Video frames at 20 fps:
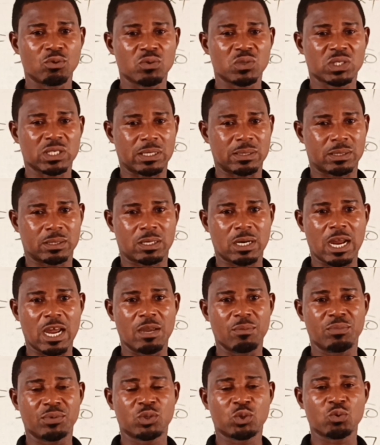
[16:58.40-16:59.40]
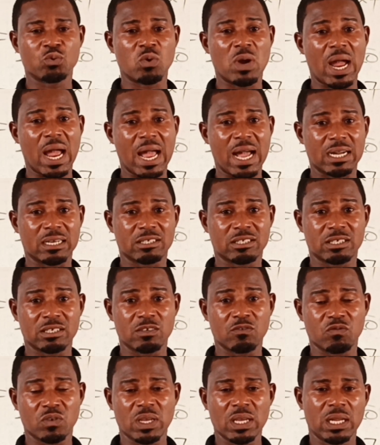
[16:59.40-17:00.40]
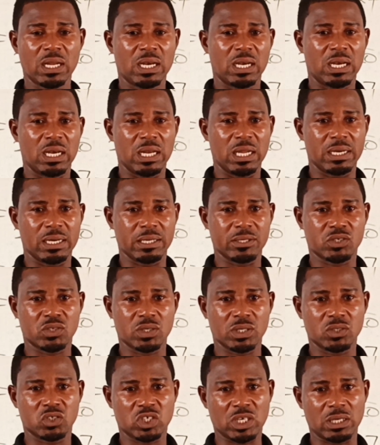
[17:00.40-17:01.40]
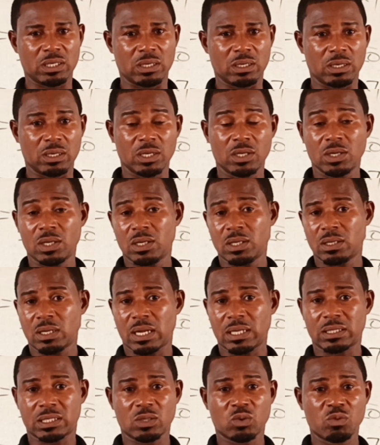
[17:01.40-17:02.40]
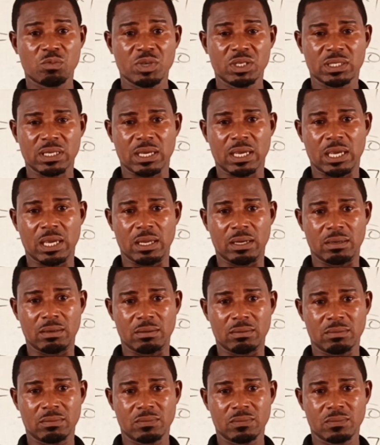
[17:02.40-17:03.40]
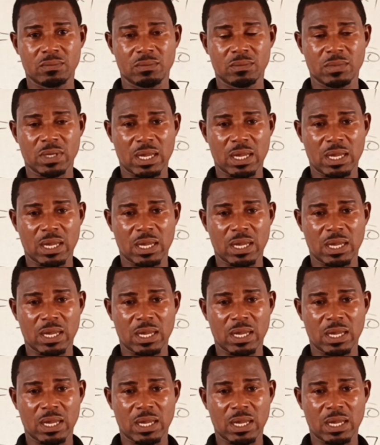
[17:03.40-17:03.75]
to subscribe to Active Learners channel. Until we meet again,